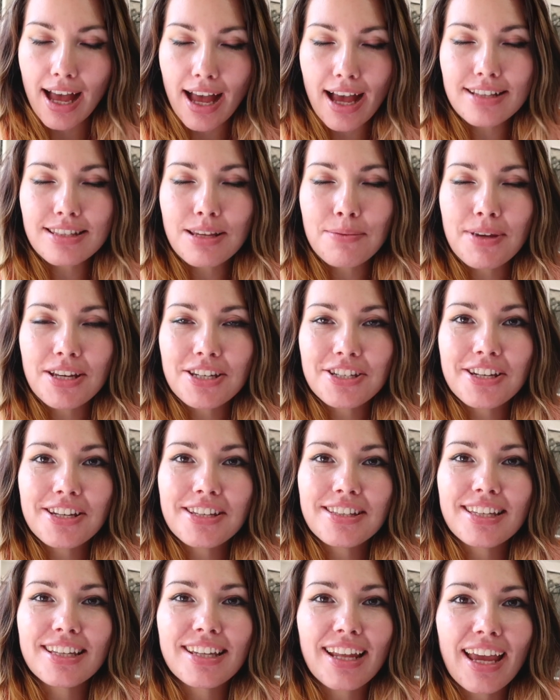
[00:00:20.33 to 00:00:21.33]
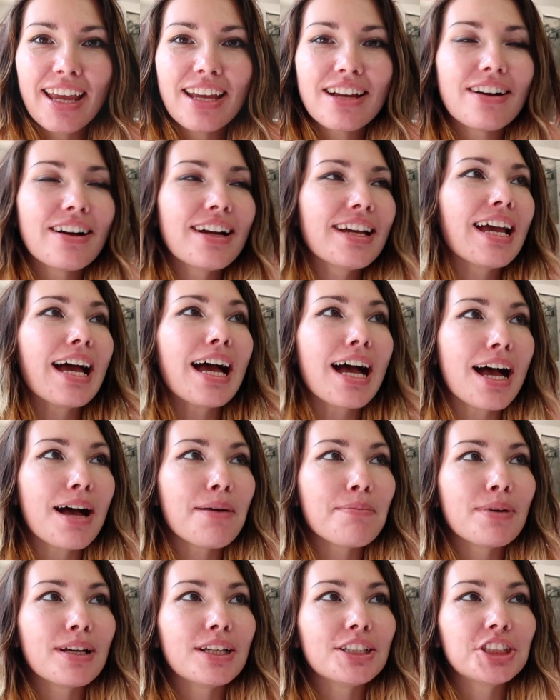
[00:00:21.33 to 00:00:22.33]
As I mentioned, today I
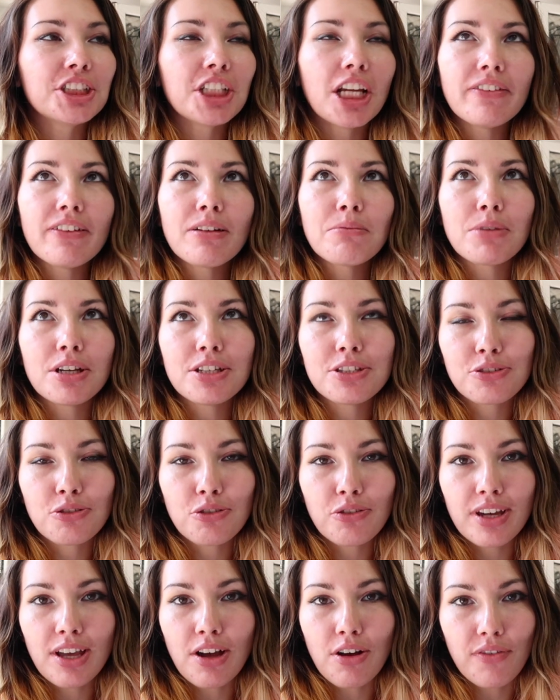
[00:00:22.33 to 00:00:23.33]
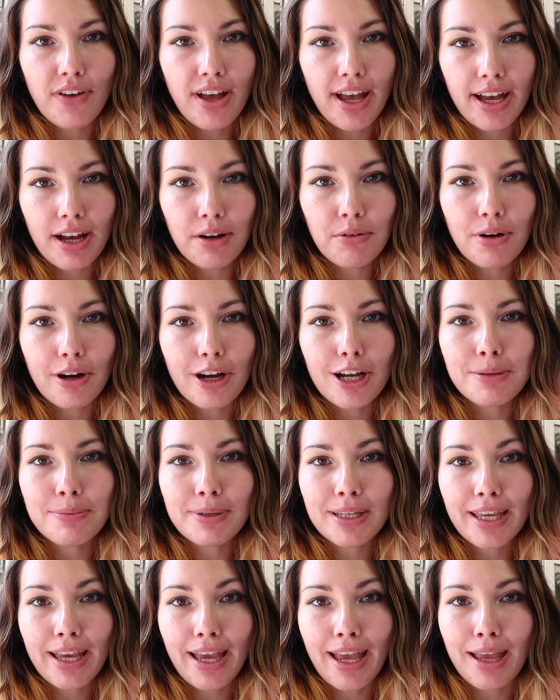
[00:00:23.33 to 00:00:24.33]
am sharing my story of how I
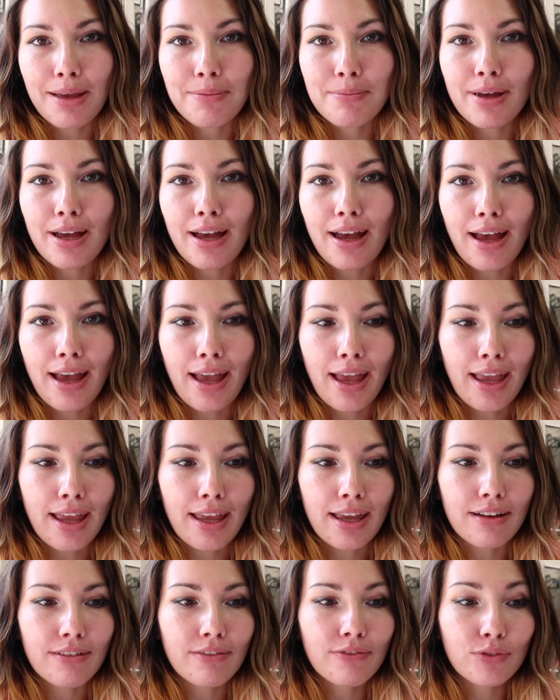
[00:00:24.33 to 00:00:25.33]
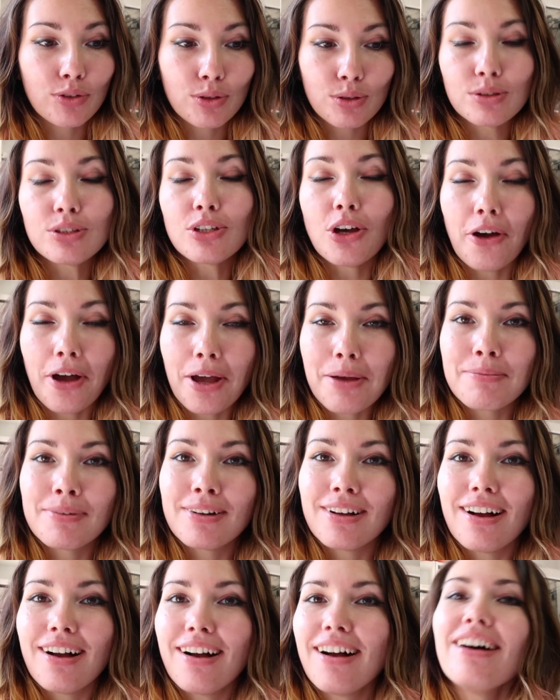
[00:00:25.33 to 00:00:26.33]
became a
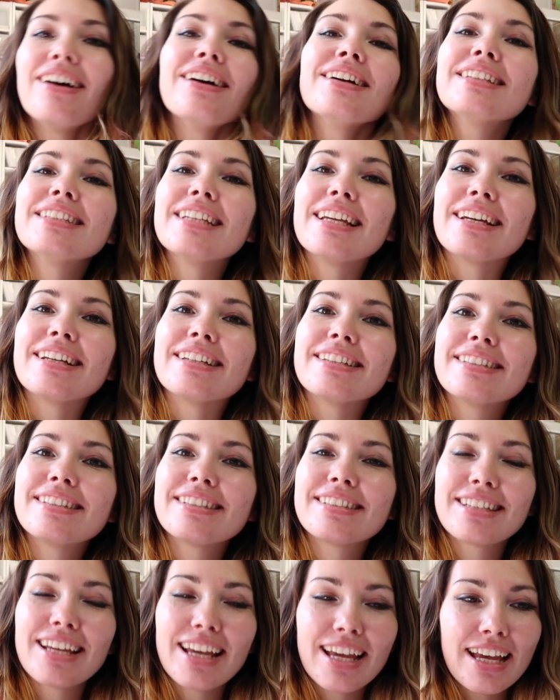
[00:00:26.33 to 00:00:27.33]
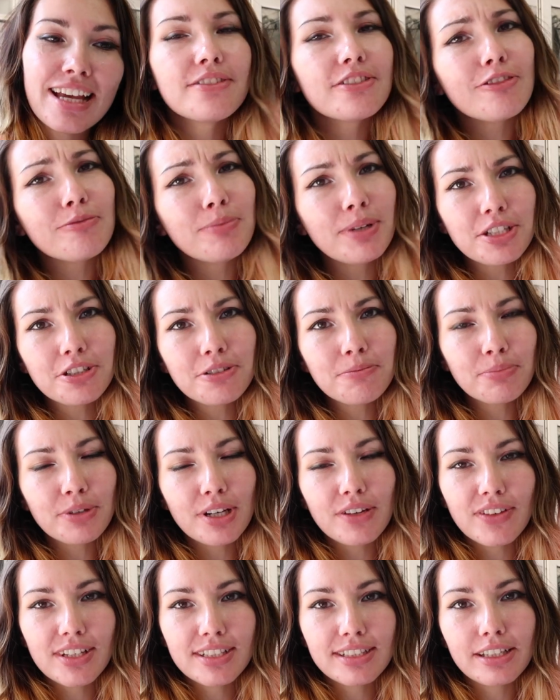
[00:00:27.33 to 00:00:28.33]
full-time artist. So I've mentioned
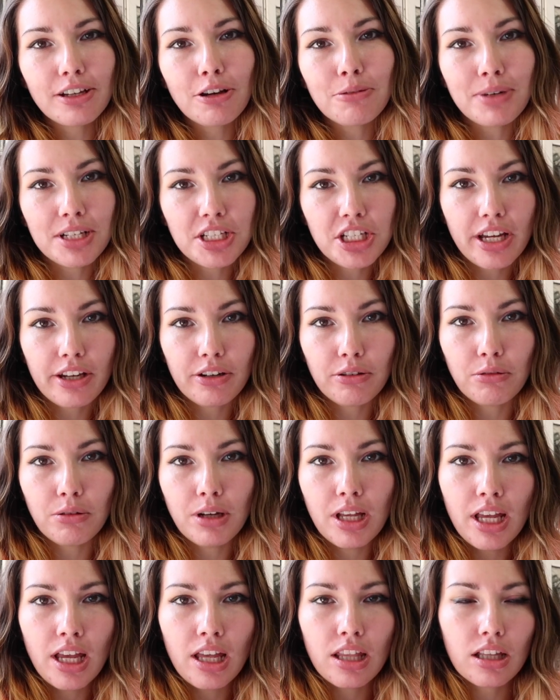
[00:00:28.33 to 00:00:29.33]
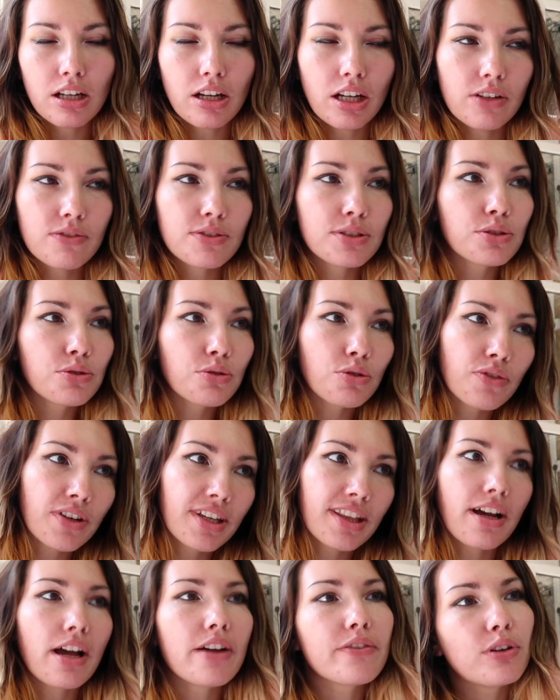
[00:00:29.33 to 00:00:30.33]
previously on my channel the kind of
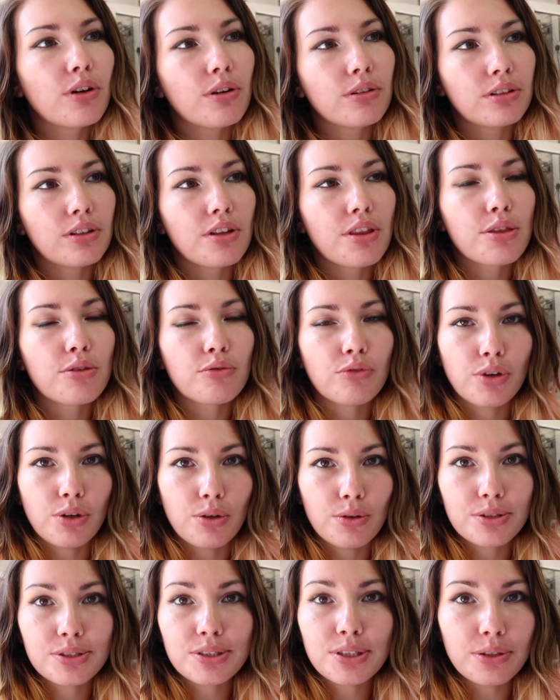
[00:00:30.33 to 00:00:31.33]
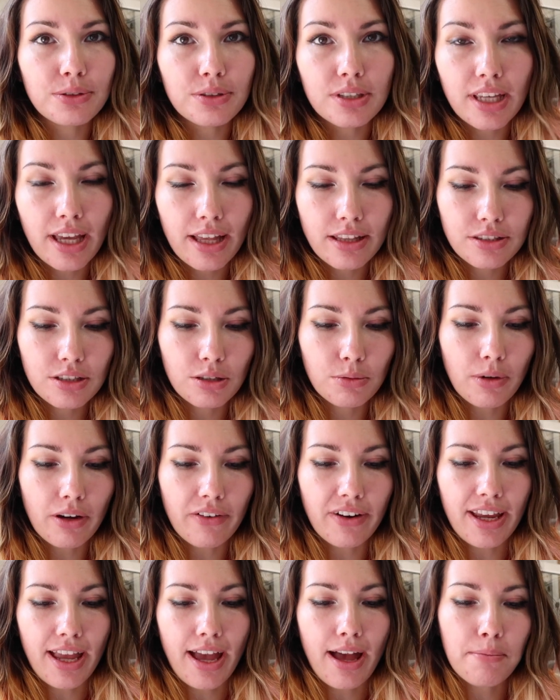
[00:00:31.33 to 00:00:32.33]
story that I've gone through to get to
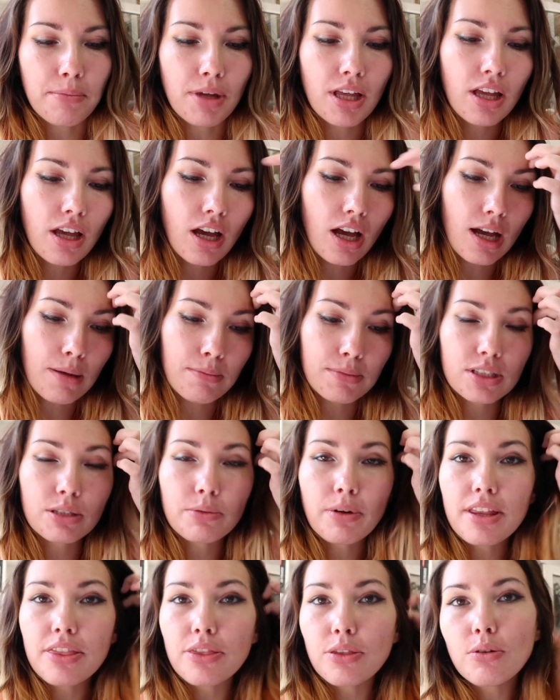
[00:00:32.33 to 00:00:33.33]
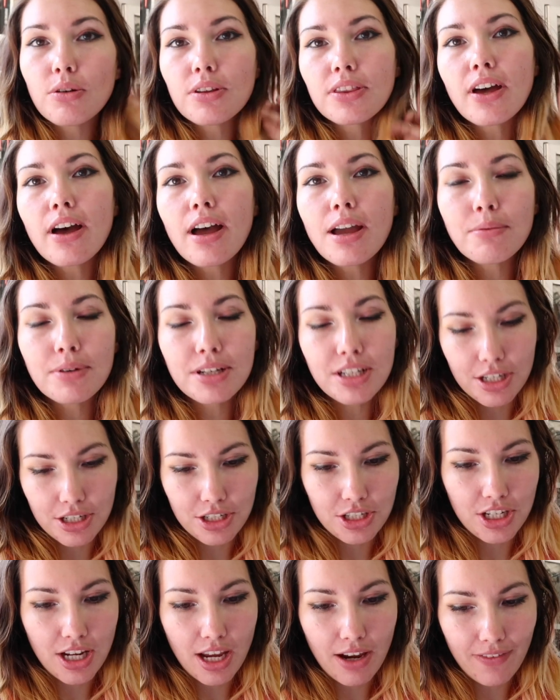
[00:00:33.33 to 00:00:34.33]
where I am. So I thought that I would
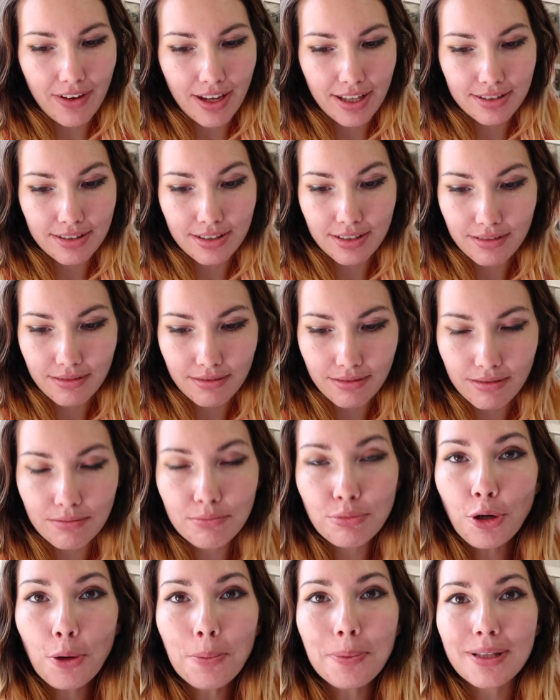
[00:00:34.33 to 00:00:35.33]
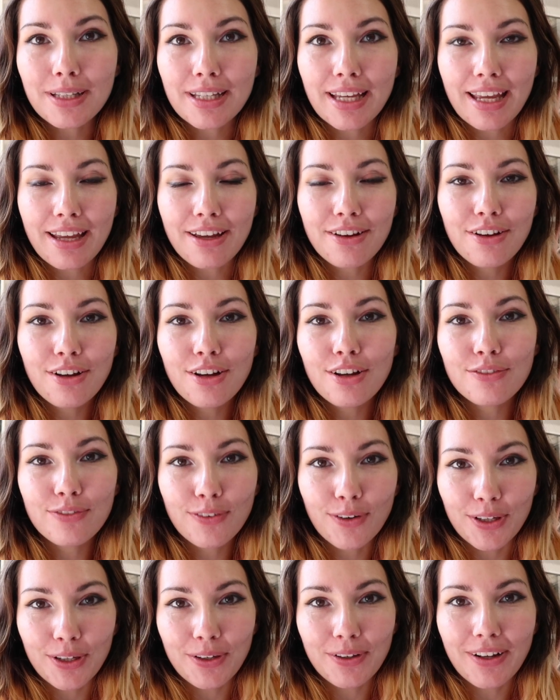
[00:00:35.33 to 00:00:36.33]
share it properly
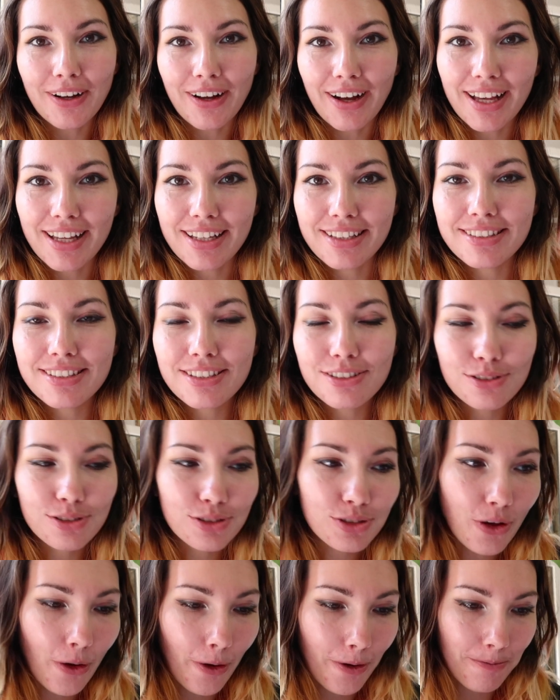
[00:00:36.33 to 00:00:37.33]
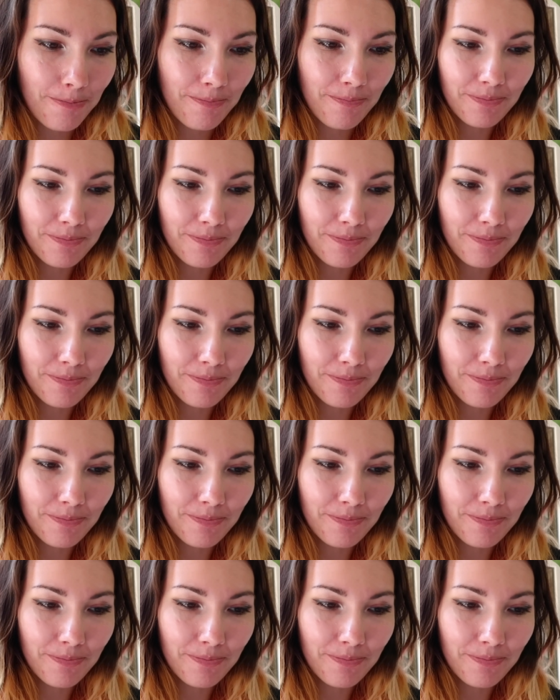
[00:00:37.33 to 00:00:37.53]
for you guys. So